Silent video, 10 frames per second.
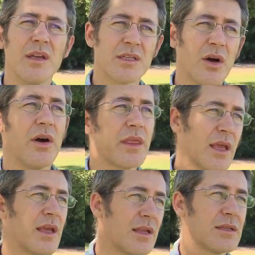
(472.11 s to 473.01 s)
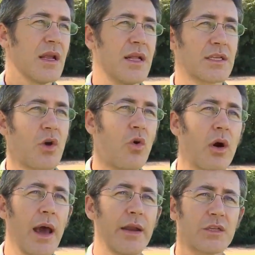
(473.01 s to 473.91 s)
So I think at its
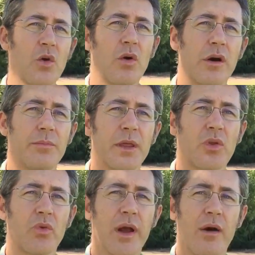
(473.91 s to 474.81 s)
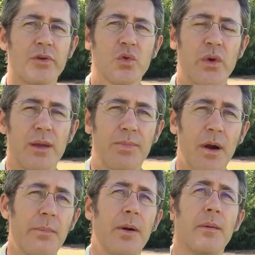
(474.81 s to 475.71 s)
core it'll be 3 hours a week, but
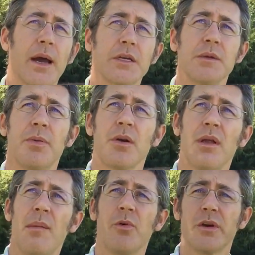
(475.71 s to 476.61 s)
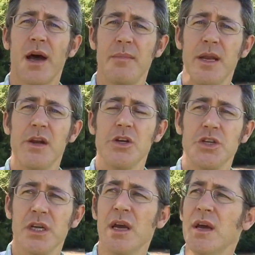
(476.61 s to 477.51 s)
I'll probably actually put a lot more time and energy